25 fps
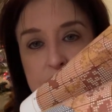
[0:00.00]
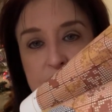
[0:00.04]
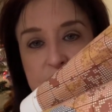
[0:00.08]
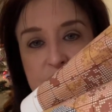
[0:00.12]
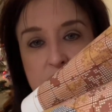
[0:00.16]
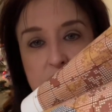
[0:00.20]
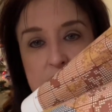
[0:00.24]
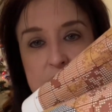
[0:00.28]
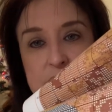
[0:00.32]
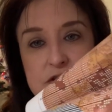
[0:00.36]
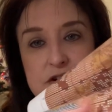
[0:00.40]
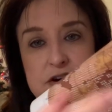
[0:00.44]

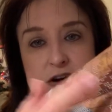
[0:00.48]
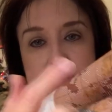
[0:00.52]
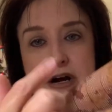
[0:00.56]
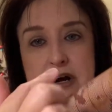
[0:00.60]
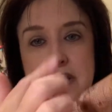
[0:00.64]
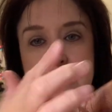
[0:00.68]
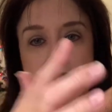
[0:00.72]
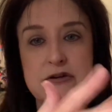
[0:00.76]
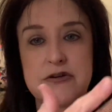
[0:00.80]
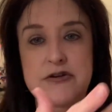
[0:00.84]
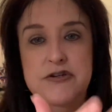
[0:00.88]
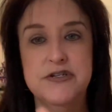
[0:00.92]
find your
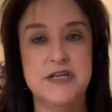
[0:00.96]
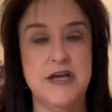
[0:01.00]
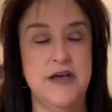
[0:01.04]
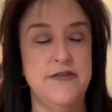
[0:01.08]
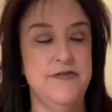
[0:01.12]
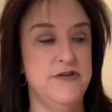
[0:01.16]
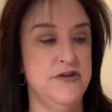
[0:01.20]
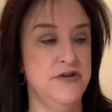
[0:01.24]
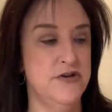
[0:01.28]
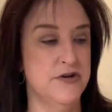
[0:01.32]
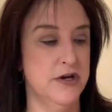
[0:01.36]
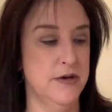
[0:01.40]
colors, and
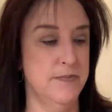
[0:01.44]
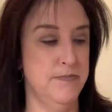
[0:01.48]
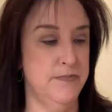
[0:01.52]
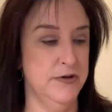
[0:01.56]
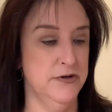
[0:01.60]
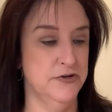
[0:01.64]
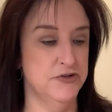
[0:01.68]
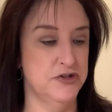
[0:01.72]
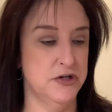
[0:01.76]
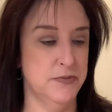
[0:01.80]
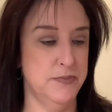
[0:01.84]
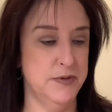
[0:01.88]
then you can
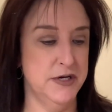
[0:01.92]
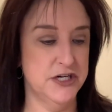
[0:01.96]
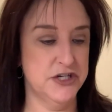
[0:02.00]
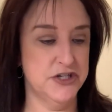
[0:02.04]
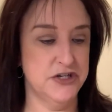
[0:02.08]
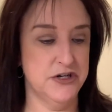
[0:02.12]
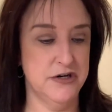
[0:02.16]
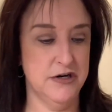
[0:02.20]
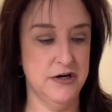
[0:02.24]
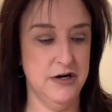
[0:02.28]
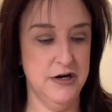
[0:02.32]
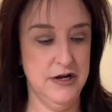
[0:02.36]
build your
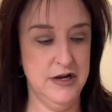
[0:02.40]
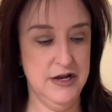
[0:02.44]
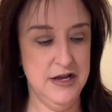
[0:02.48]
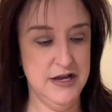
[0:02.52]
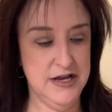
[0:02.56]
picture.